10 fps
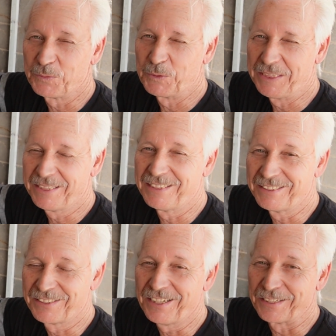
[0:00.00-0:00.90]
we did these
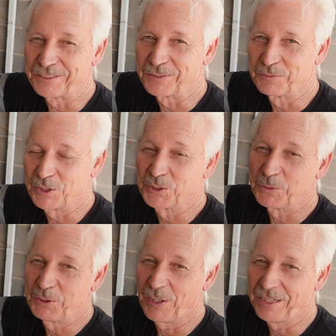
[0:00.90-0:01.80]
things. First
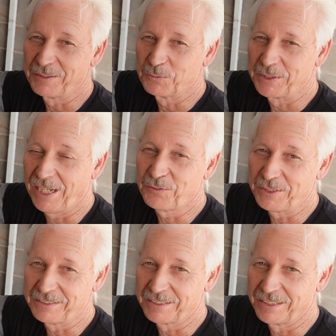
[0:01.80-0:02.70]
we tried it without
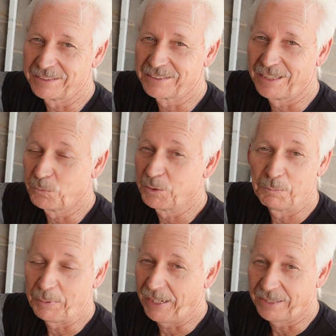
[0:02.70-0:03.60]
these things and it
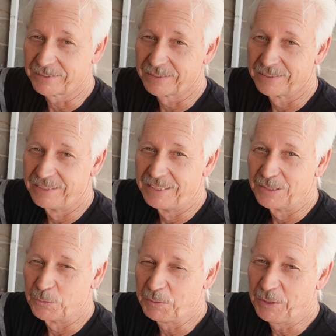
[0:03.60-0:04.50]
wouldn't pass.
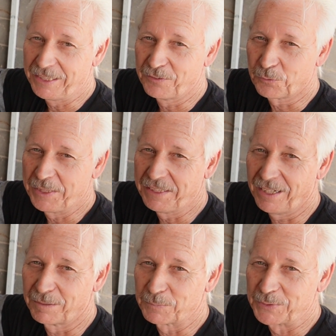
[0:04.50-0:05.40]
We went in 3
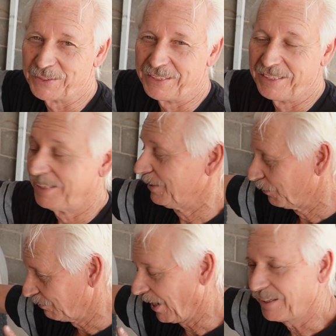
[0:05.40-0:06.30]
times.
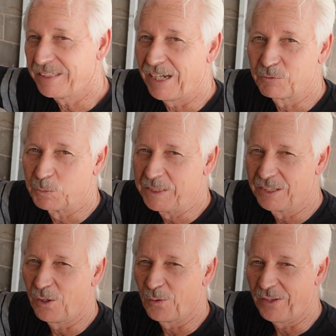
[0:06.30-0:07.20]
Finally, after we did
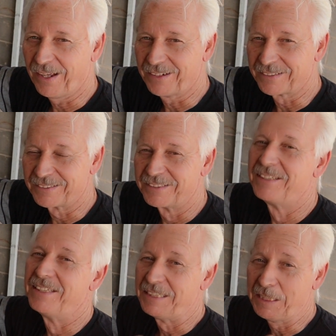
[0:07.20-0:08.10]
all that,
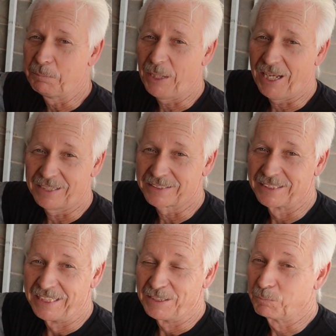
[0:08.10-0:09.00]
it passed.
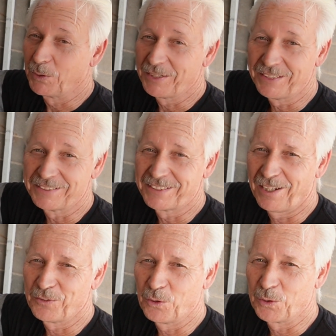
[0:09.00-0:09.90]
Boy, did it
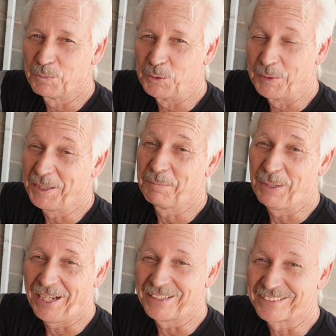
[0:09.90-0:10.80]
sound horrible, but it
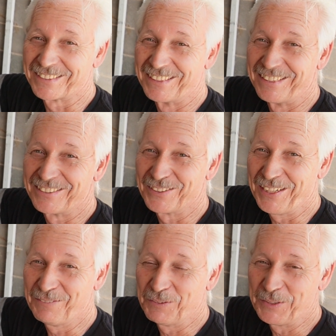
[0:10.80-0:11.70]
passed. So
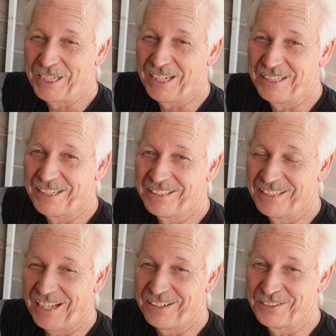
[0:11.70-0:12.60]
then when we got done and
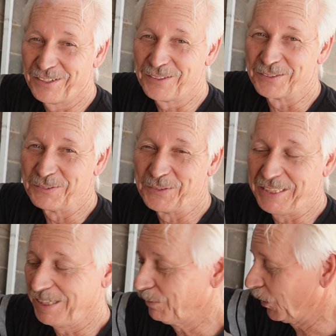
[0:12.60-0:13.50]
out of there, we
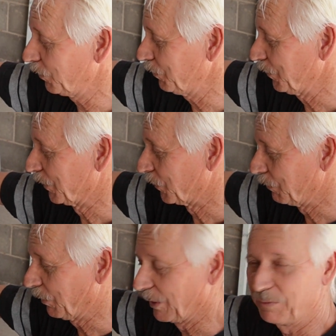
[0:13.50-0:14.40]
came home, we
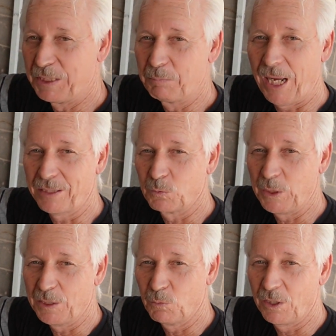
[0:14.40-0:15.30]
put everything back the way
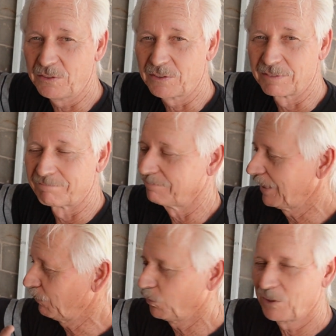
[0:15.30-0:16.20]
it was,
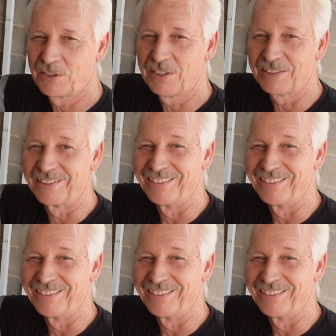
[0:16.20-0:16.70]
and we're good.